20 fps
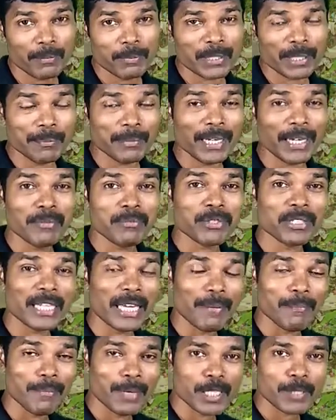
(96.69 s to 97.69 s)
Sometimes
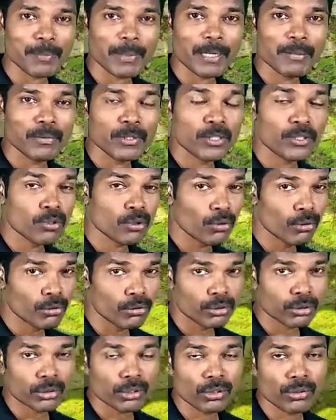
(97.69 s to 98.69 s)
MS pipe is
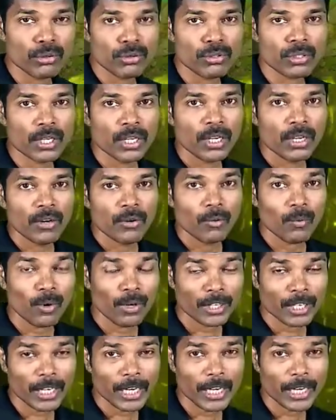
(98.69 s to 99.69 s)
also used.
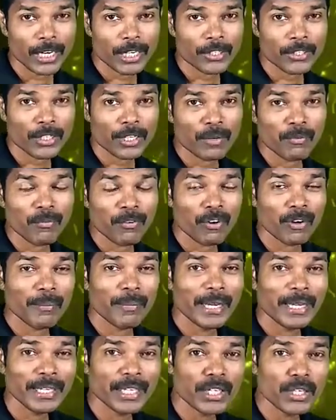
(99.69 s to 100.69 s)
Water connection for
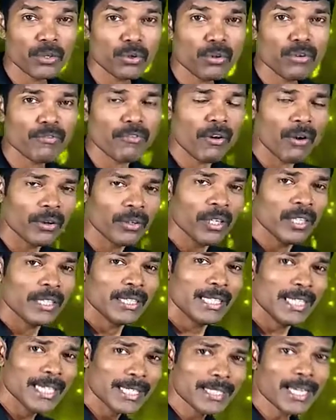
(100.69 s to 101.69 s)
making roof.
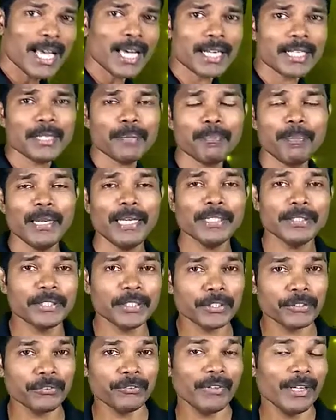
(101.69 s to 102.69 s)
These are the
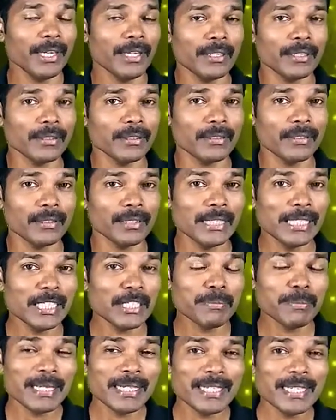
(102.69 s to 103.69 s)
places where
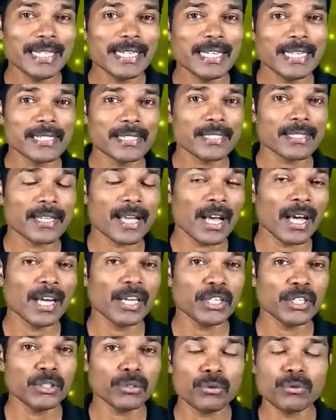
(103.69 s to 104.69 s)
these materials are
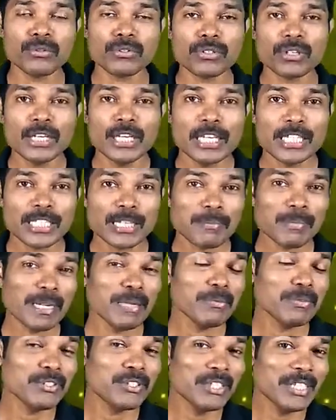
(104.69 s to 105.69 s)
used.
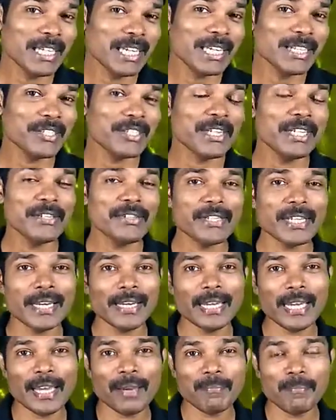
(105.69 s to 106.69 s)
Sometimes GI sheets
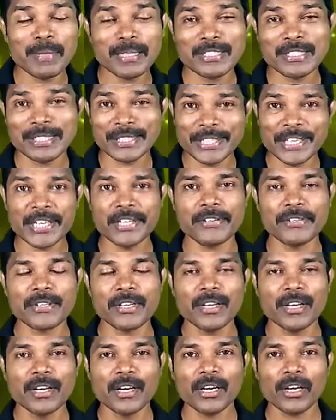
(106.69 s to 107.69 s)
and MS sheets
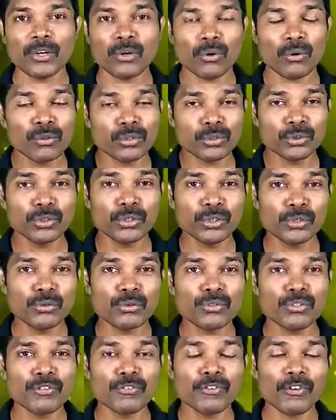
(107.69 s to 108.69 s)
are also
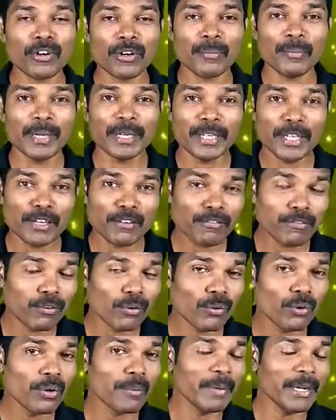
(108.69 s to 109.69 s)
used for making
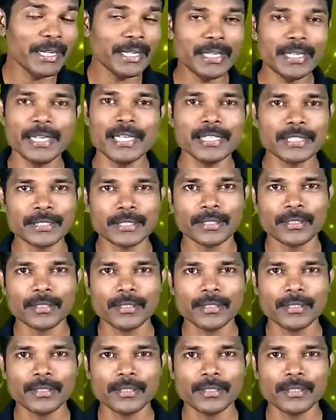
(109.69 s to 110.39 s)
floor materials.